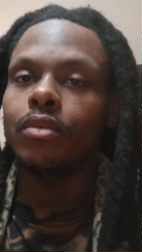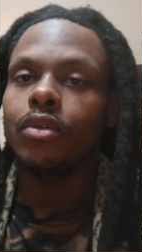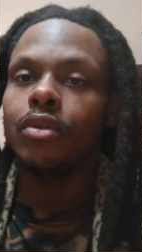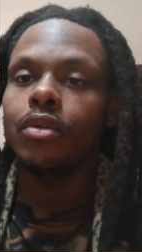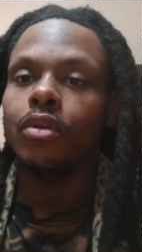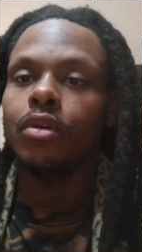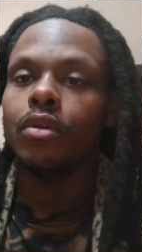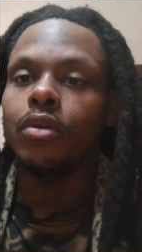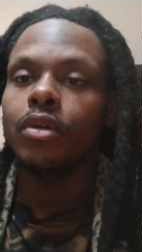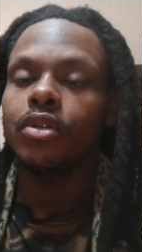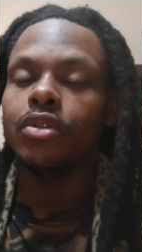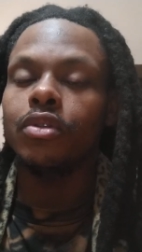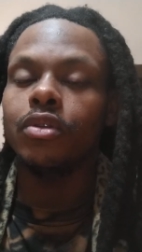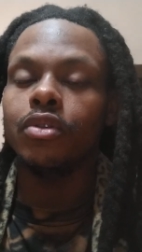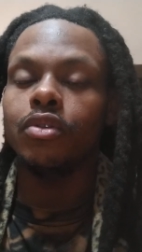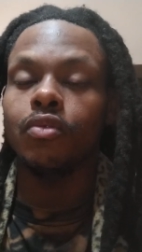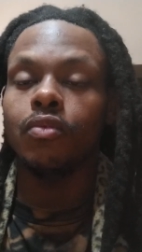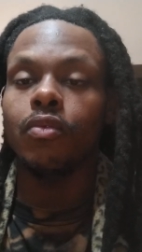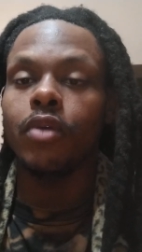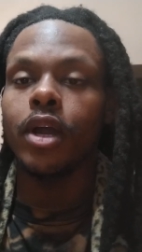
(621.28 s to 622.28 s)
you know, it's
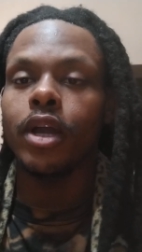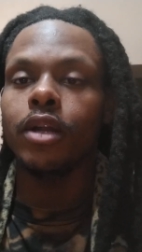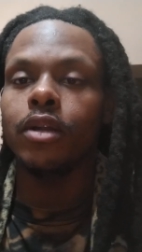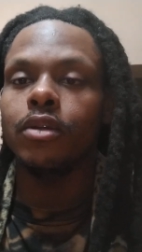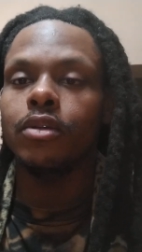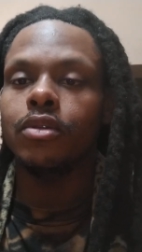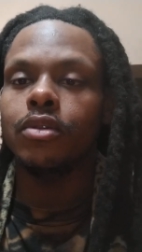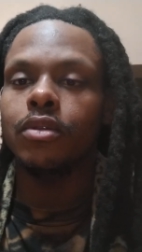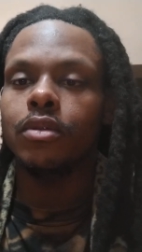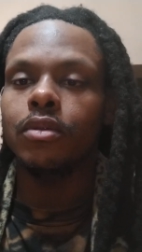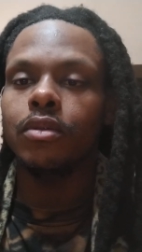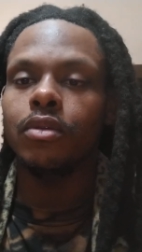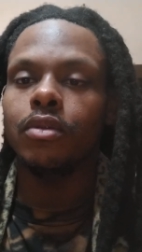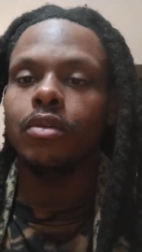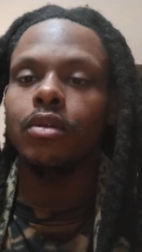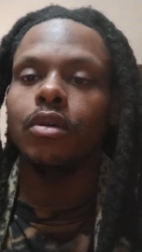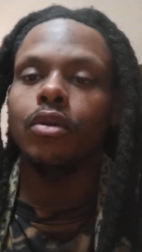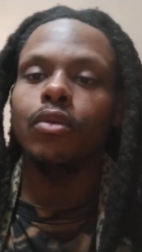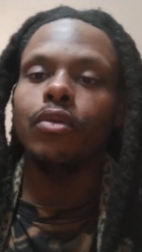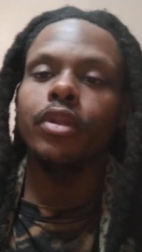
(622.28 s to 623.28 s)
it's the writers. You
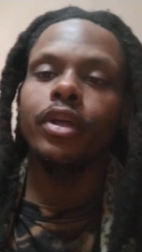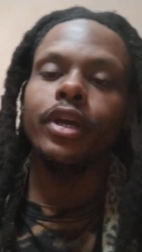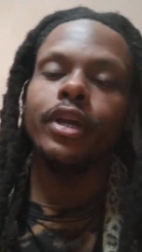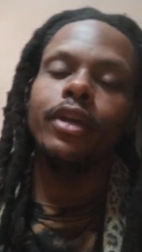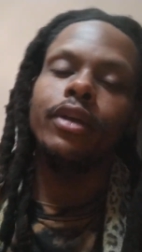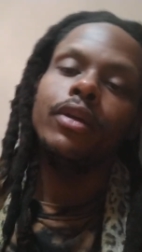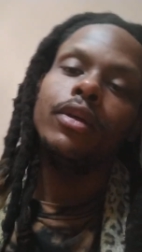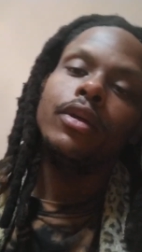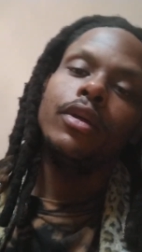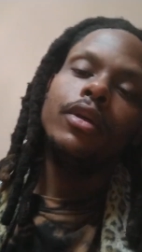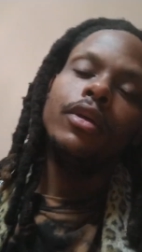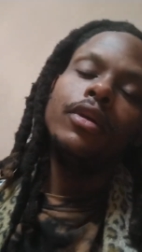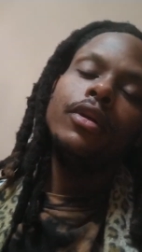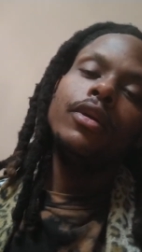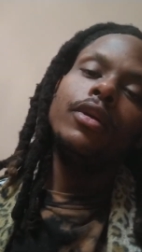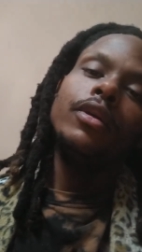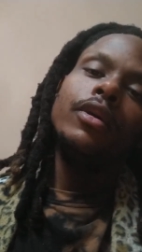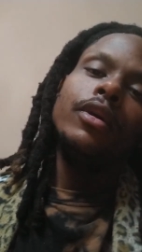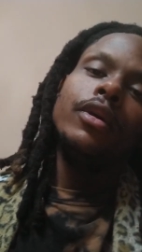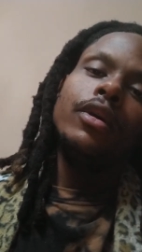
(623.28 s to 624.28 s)
know, they
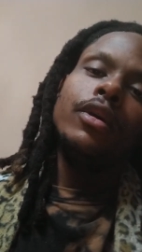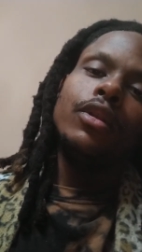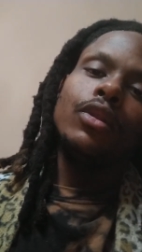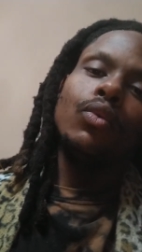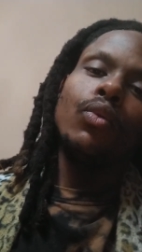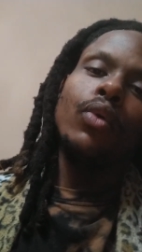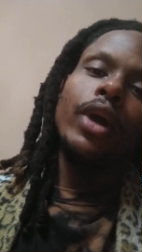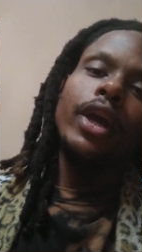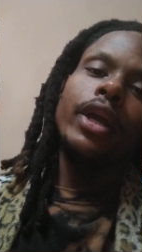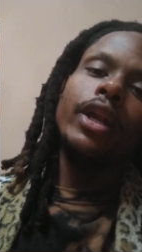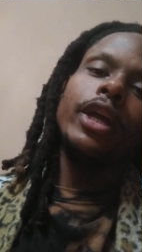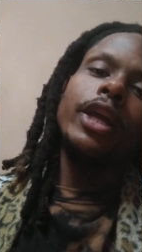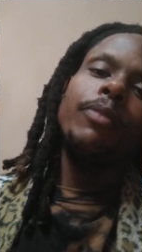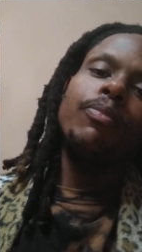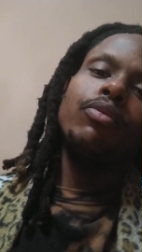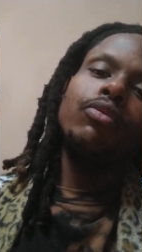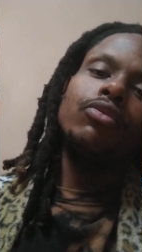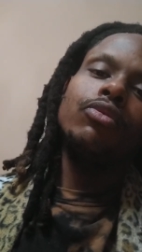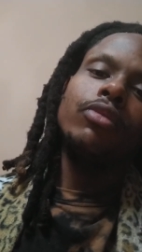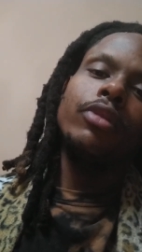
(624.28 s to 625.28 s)
the way they
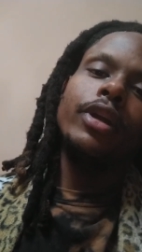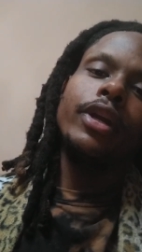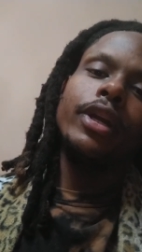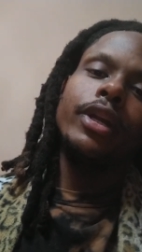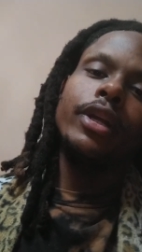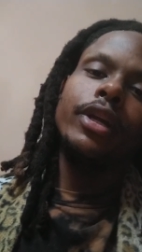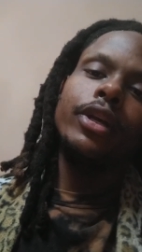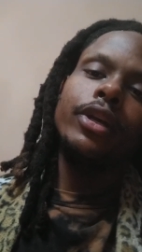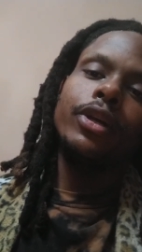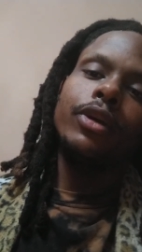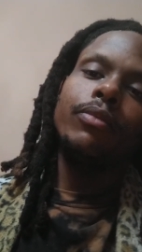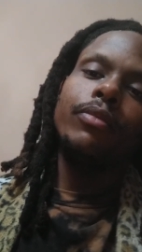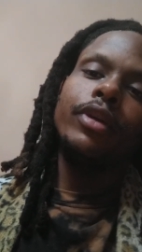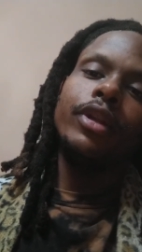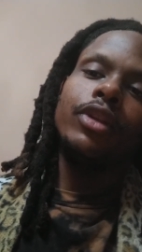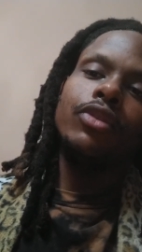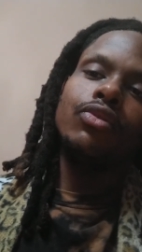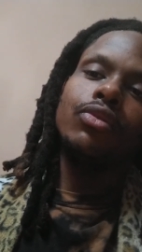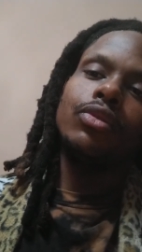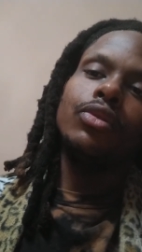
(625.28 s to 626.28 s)
portrayed him
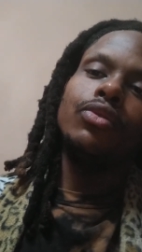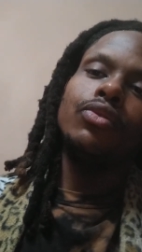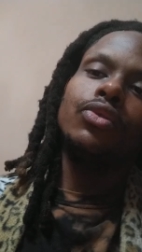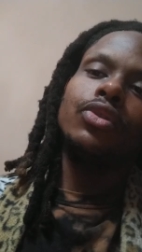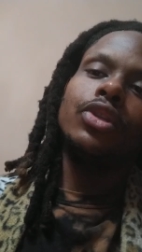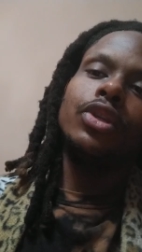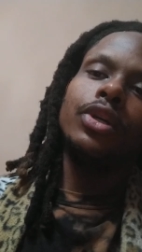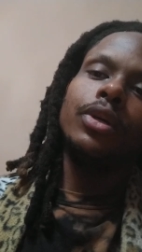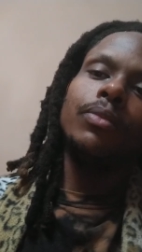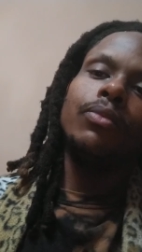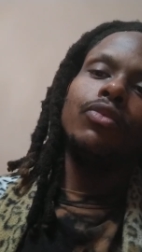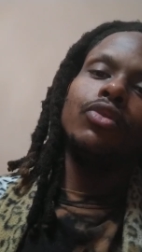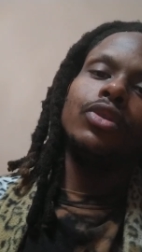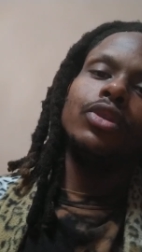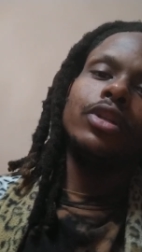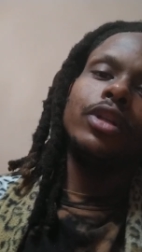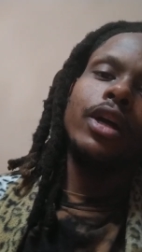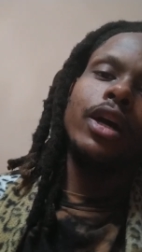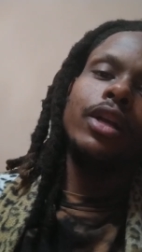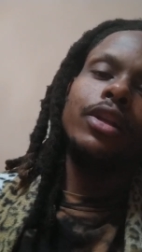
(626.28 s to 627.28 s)
and introduced him
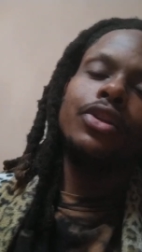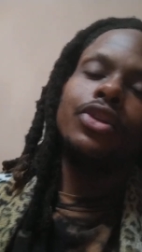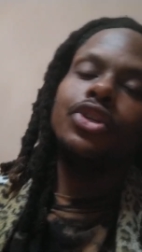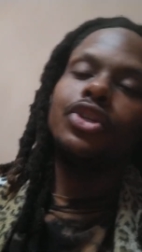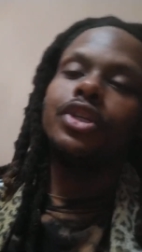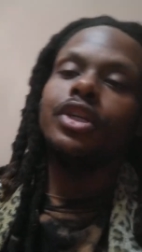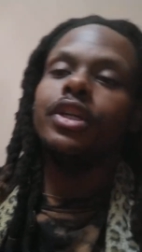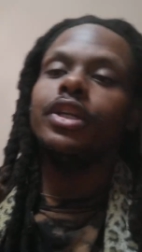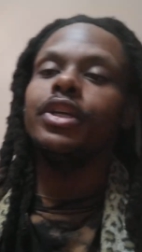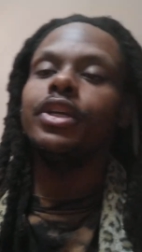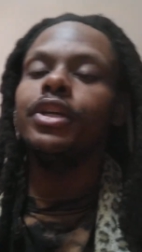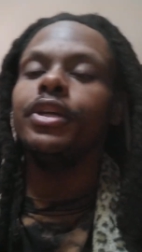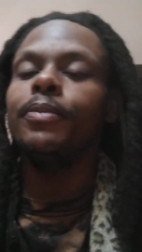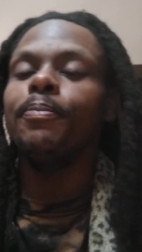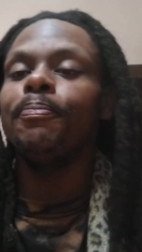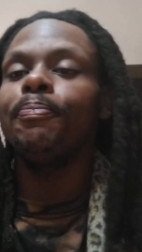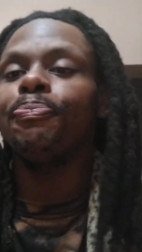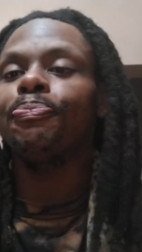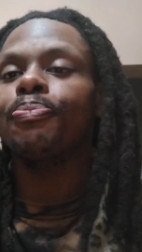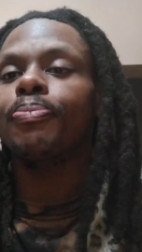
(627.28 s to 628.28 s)
was kind of
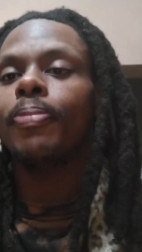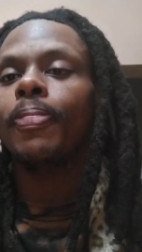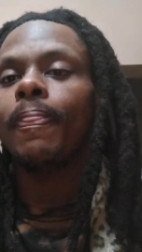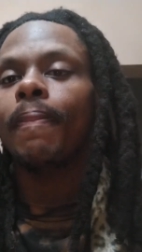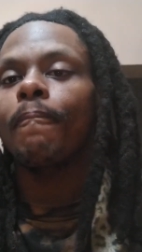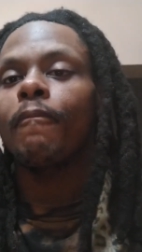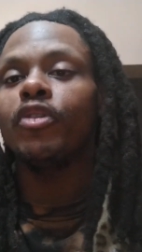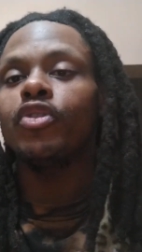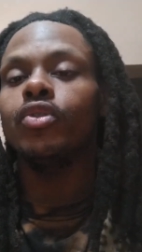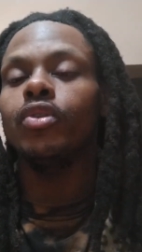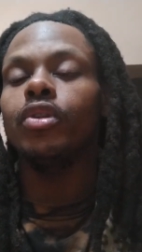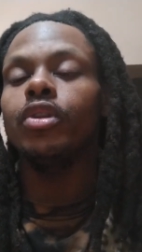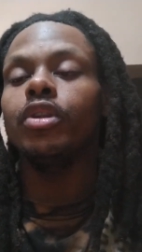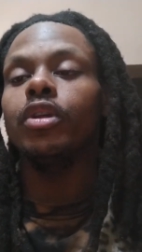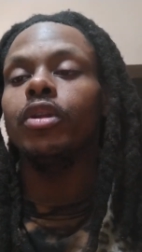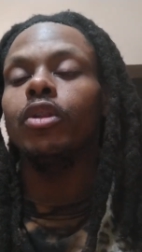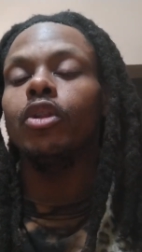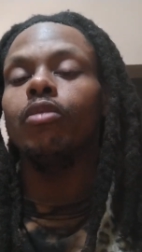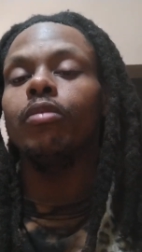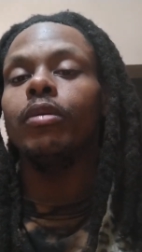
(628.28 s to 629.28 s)
shitty. They should have
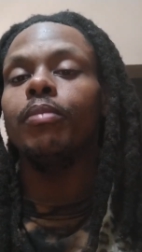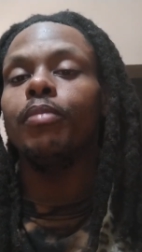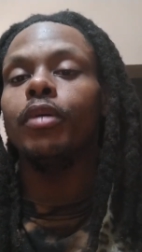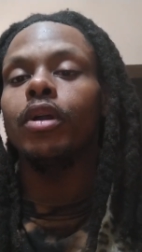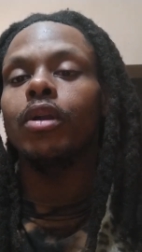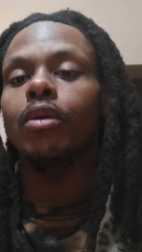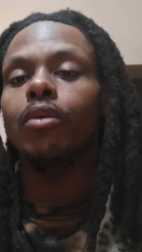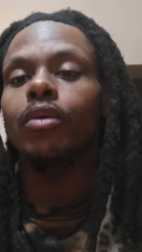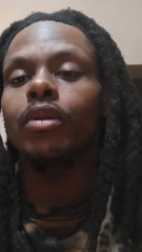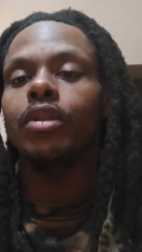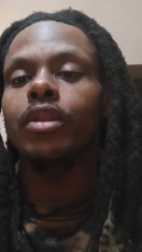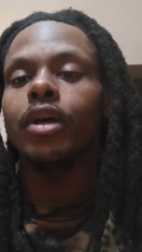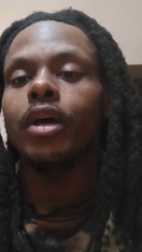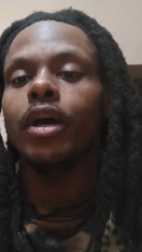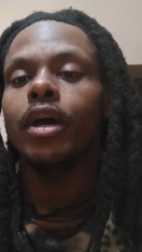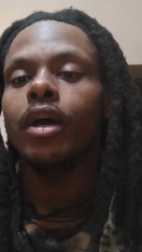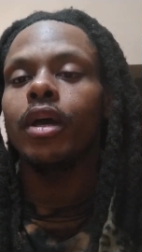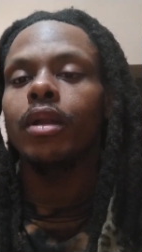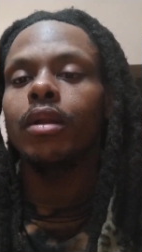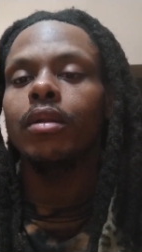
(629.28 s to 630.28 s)
did a little bit better with
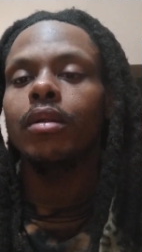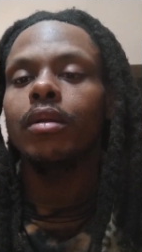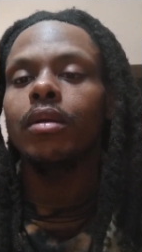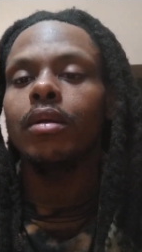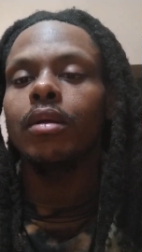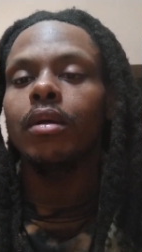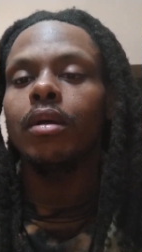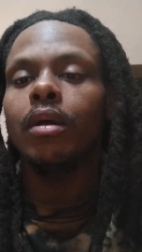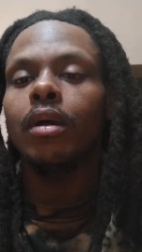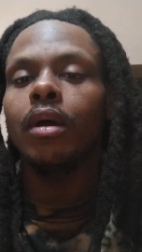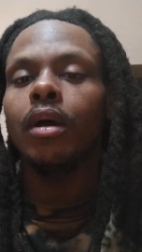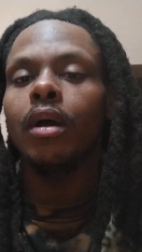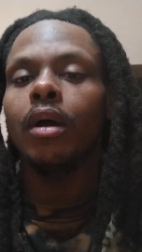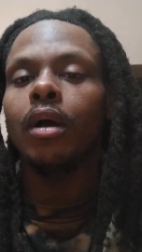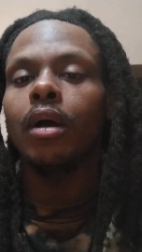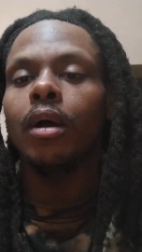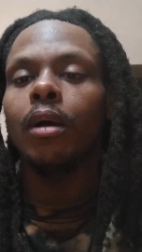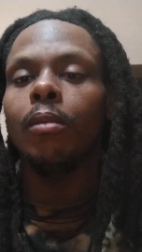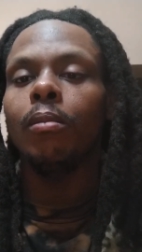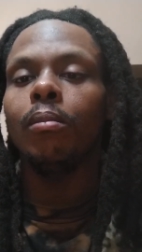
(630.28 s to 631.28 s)
that.
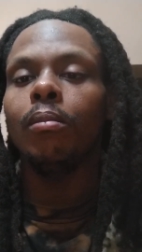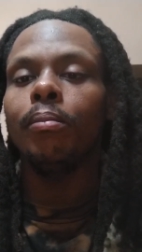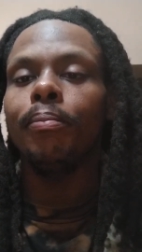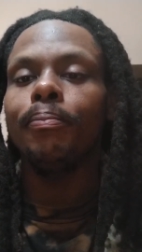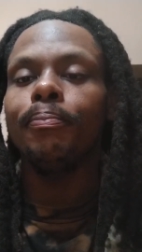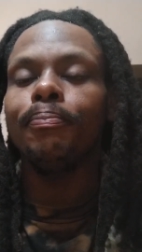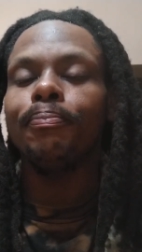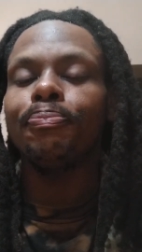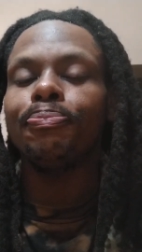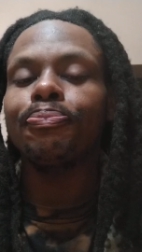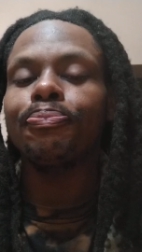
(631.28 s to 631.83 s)
Um,